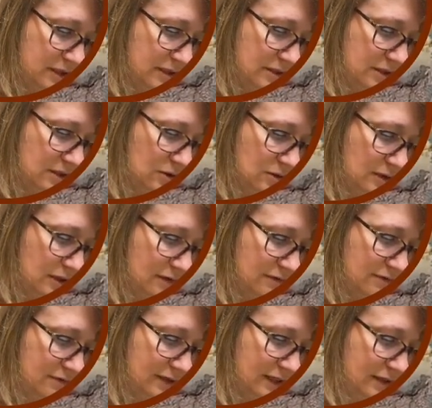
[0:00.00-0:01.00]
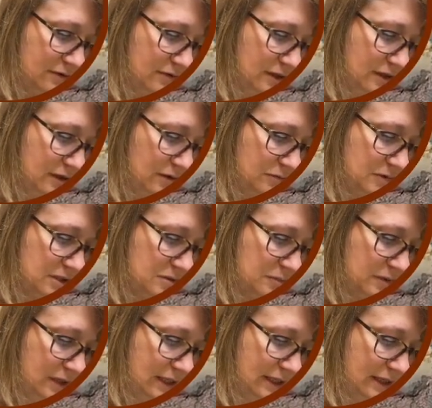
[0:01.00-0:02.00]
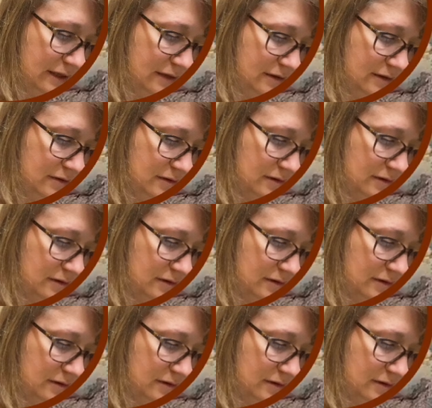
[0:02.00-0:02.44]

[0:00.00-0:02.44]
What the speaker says: intuitive. I don't know, I'm just playing.